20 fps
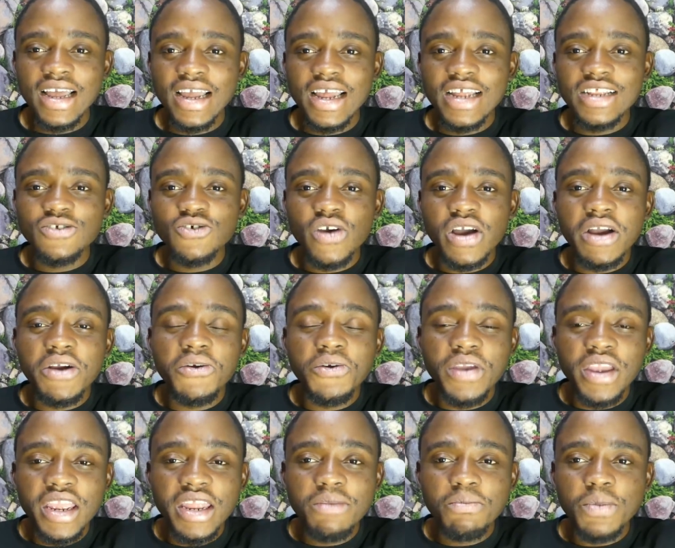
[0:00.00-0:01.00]
and you
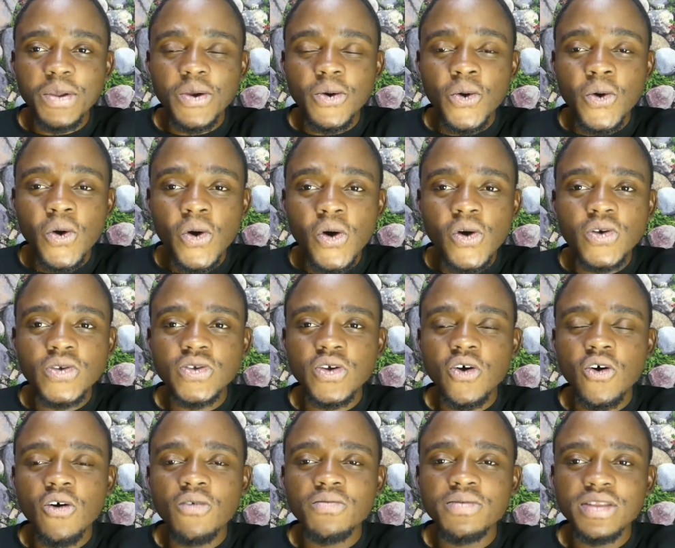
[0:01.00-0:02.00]
agreed because
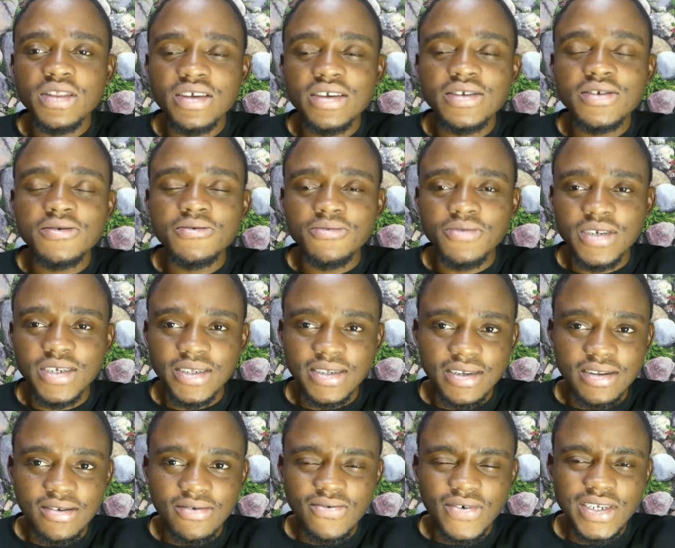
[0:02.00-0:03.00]
of this
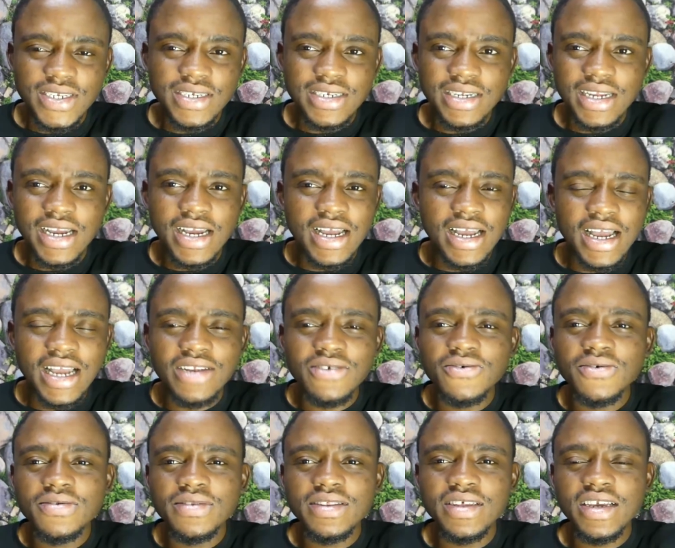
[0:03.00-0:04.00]
reason, which I
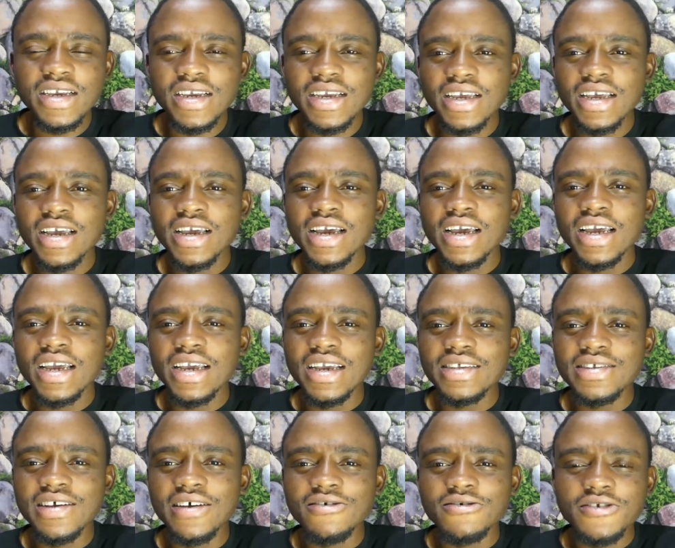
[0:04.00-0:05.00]
don't think
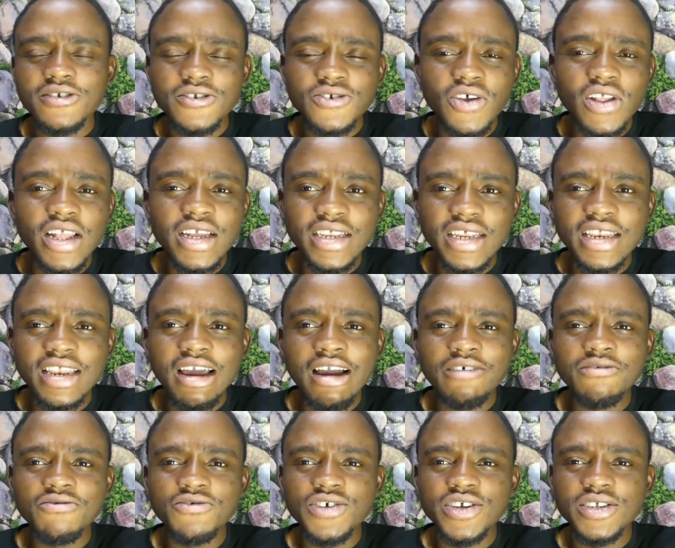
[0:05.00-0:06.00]
is a solid
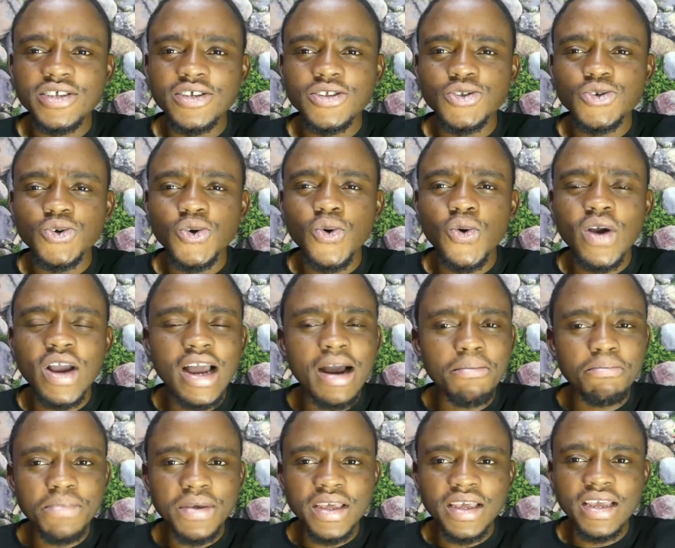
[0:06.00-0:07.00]
enough reason to go
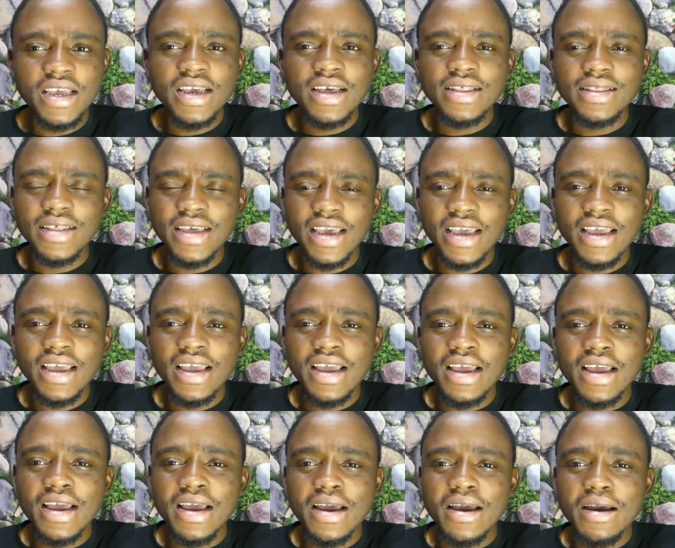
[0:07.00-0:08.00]
camping there.
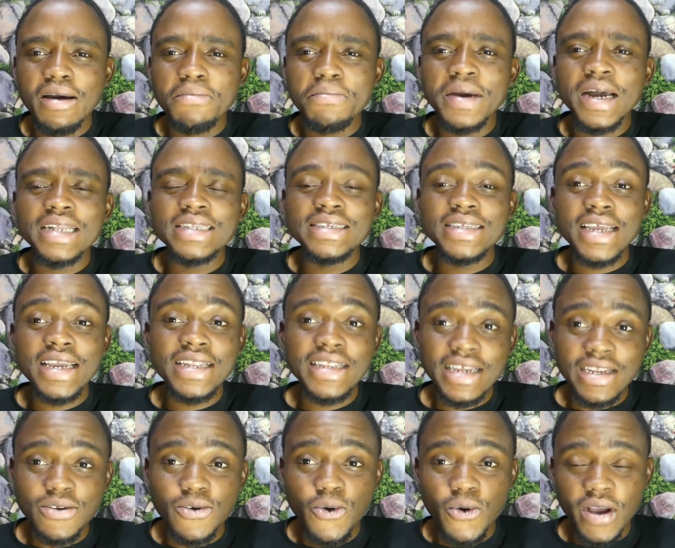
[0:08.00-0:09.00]
But they
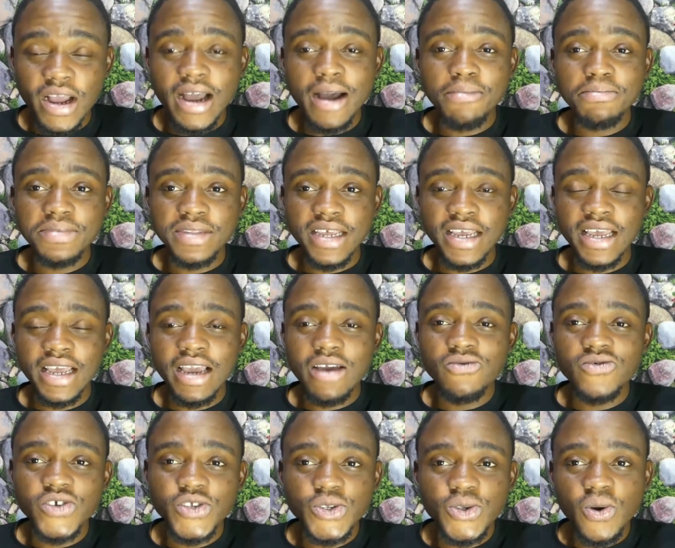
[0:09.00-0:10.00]
did go camp there,
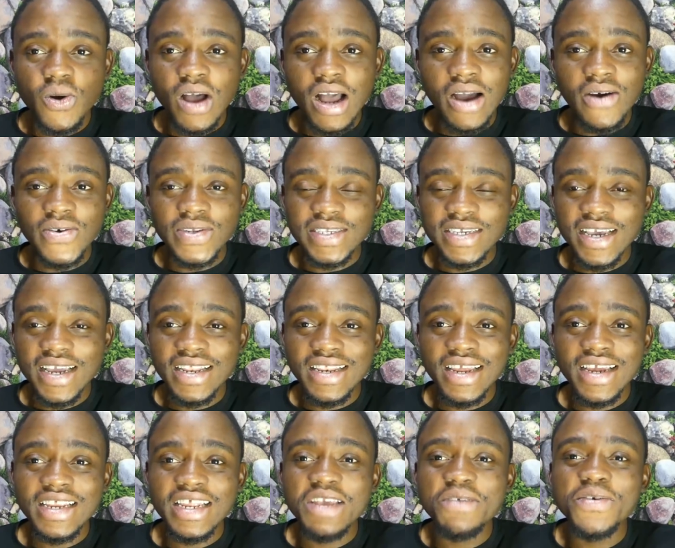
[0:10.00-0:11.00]
and we saw how it
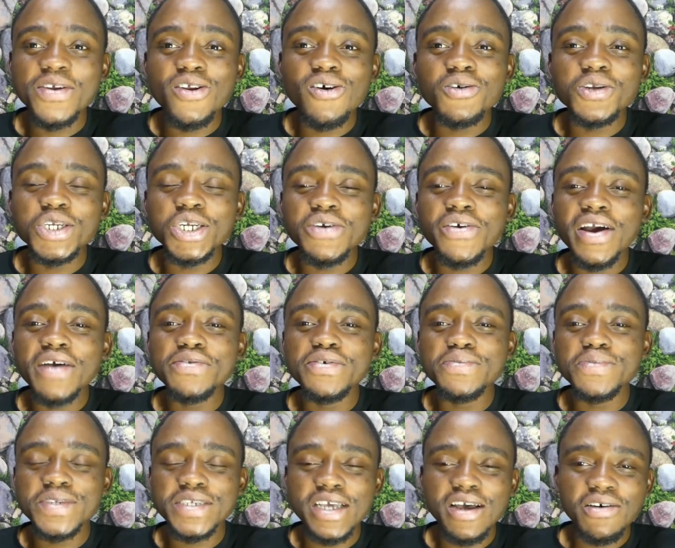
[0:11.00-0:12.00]
ended. Even Algeria
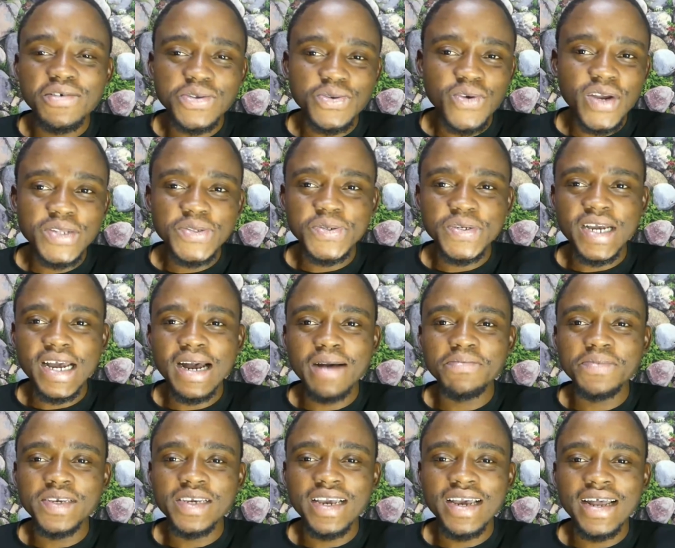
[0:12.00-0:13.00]
themselves went to
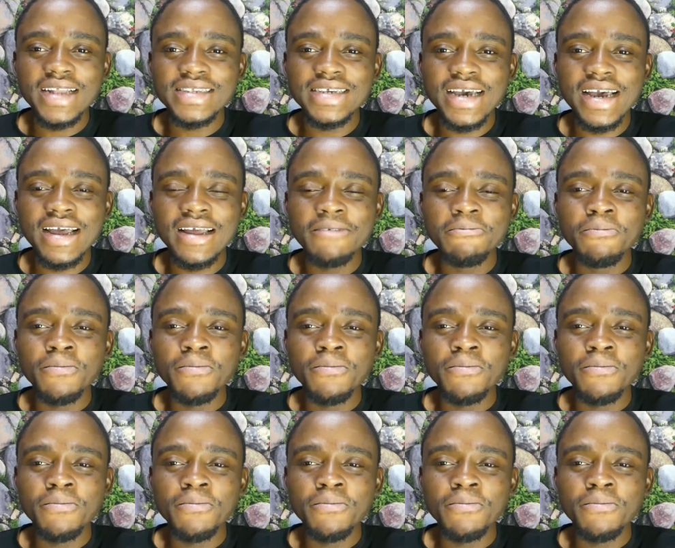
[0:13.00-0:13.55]
camp in Qatar,